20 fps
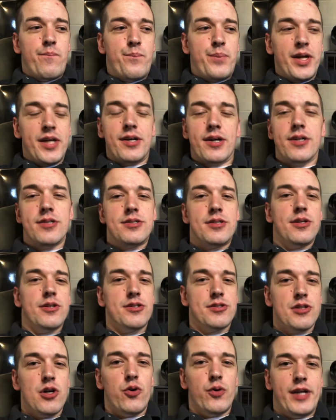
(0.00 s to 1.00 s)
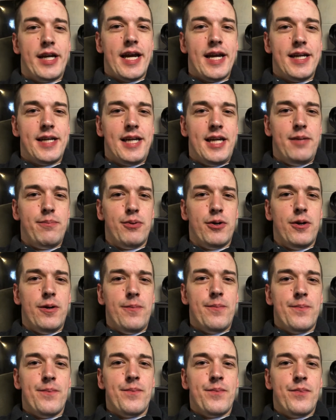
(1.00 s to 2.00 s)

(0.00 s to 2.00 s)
because there's no gatekeeper,